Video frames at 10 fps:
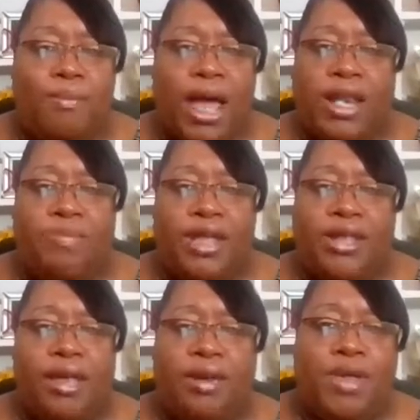money being
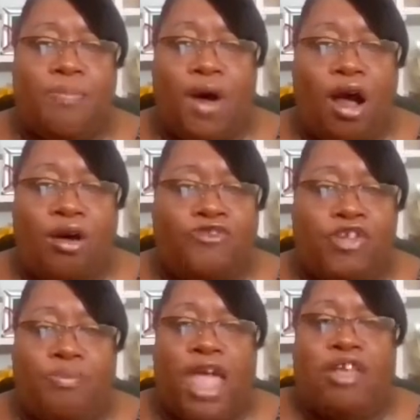able to be borrowed
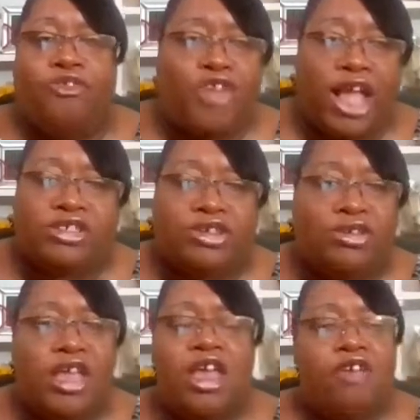for manufacturing,